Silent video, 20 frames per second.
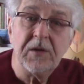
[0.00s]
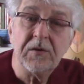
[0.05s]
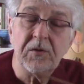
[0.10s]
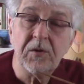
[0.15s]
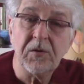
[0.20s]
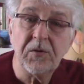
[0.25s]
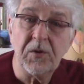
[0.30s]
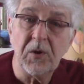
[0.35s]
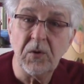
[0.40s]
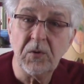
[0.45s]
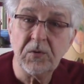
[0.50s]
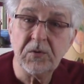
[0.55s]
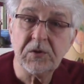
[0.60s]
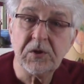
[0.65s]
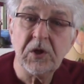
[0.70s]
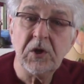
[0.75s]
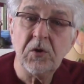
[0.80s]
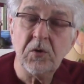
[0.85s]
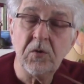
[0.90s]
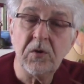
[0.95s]
to
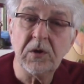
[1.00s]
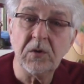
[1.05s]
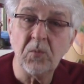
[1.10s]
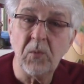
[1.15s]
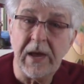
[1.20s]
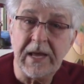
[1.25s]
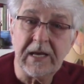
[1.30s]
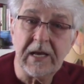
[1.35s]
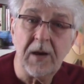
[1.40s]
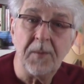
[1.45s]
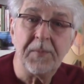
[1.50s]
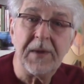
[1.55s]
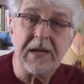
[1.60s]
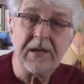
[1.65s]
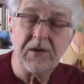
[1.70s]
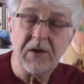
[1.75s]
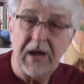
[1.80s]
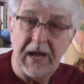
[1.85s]
those who can wake up at